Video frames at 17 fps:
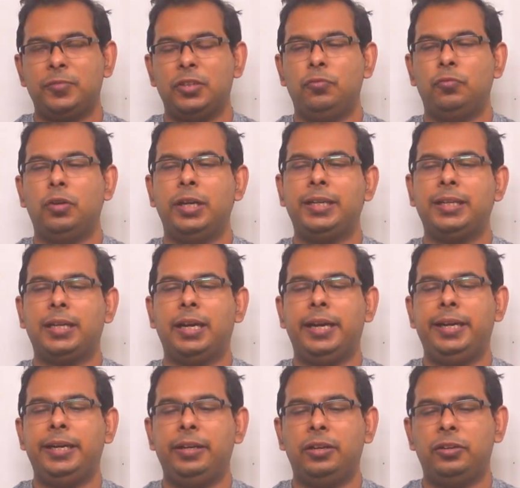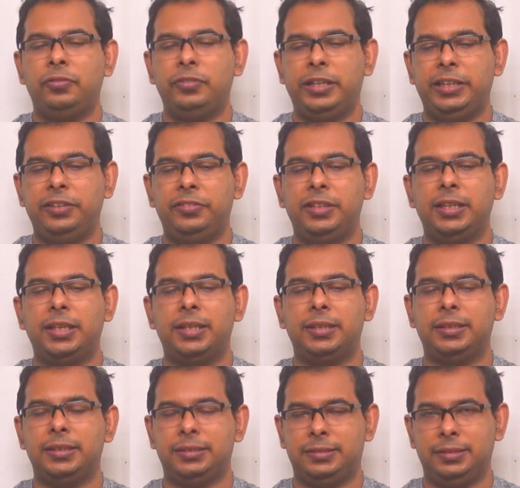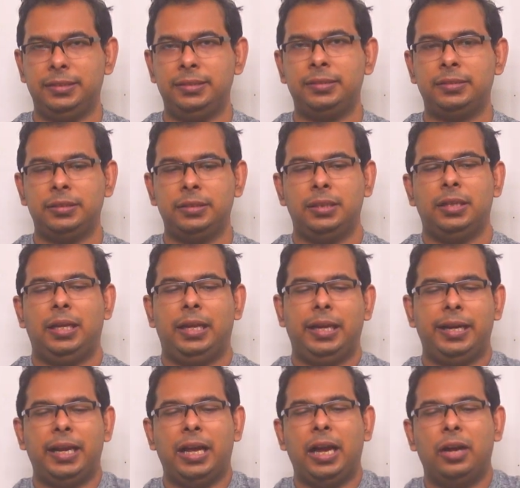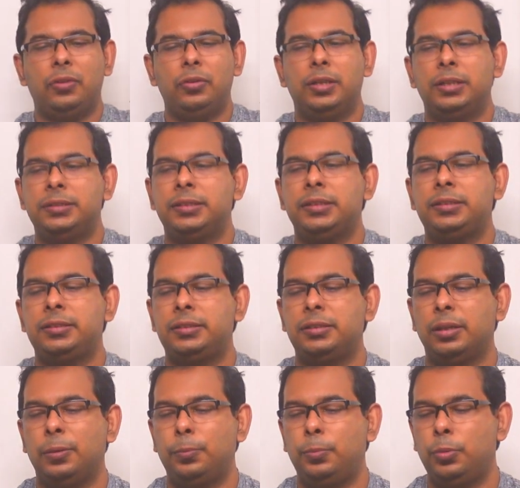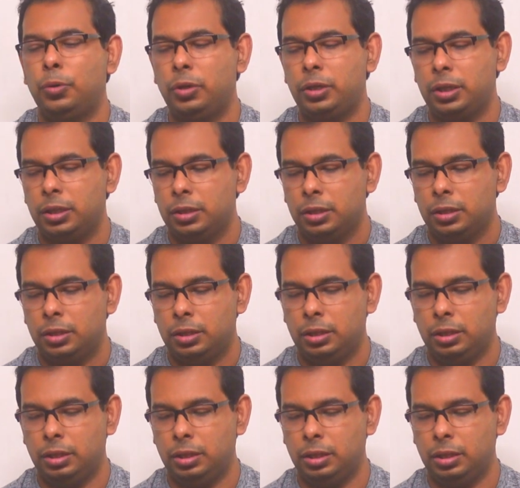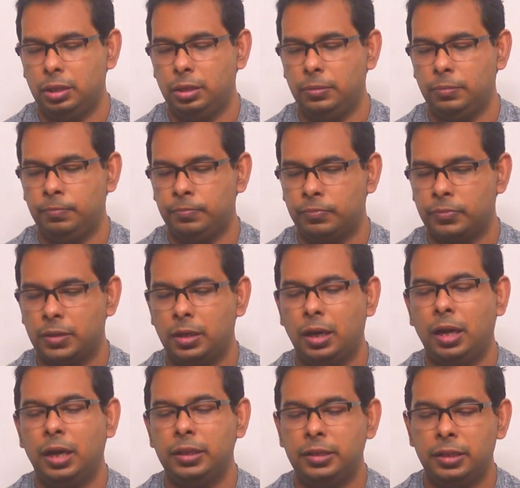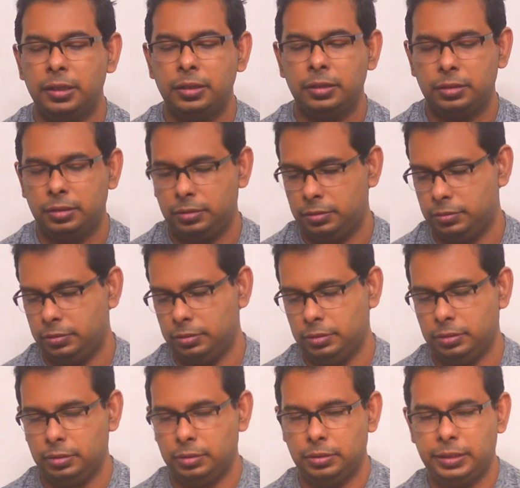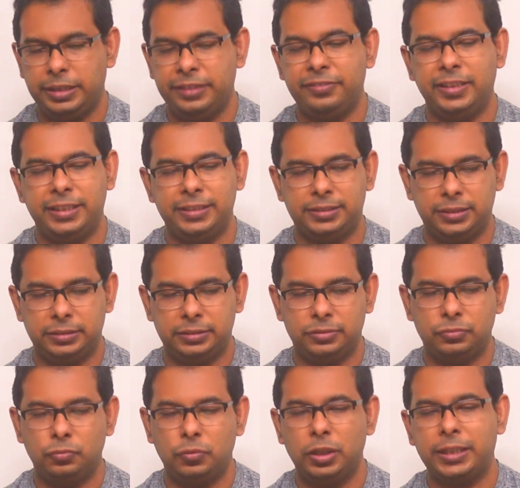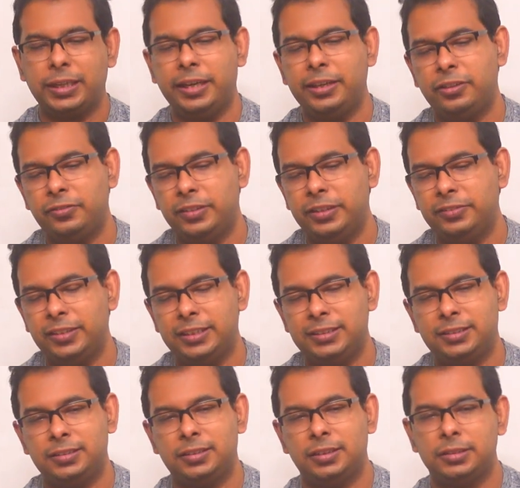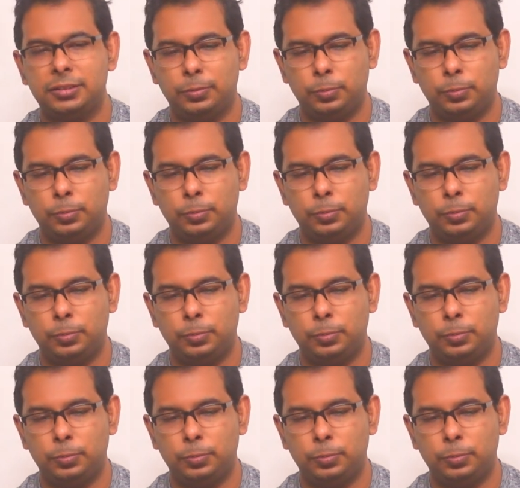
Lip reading: what kind of DVR this is and how does it support other devices, what kind of devices are